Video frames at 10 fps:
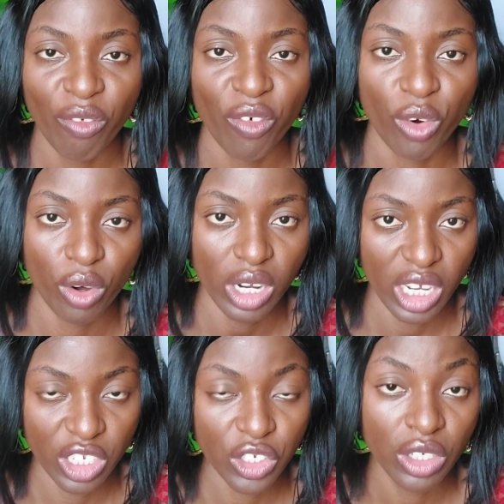for
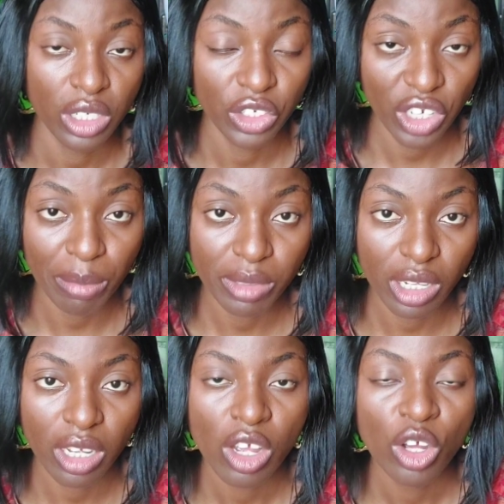each
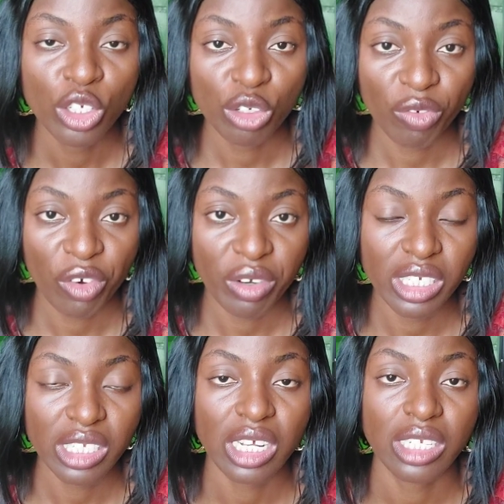chapter. So for
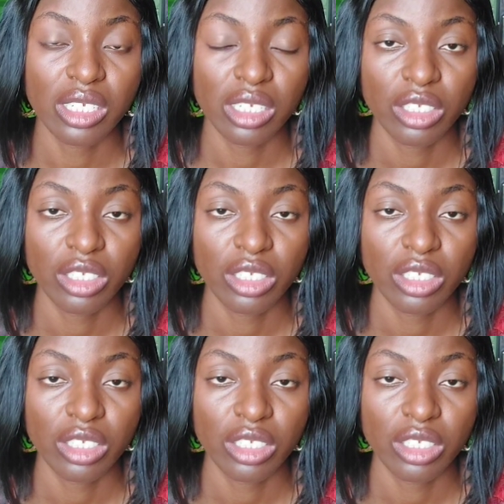instance,